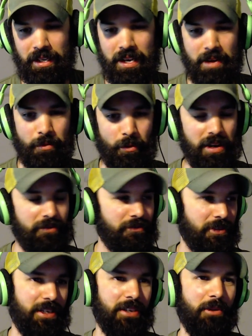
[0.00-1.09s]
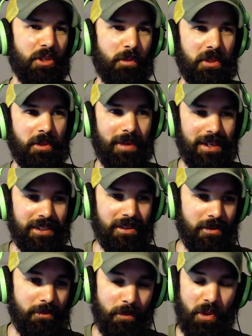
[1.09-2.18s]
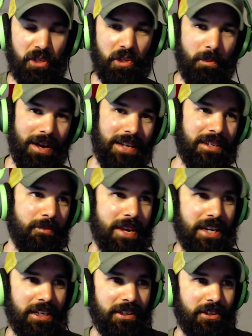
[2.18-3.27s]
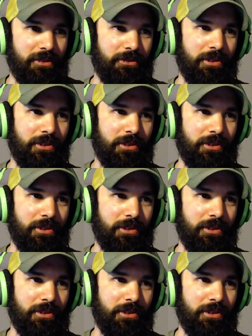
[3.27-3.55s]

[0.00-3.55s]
My wife, when she puts her mind to making good food, she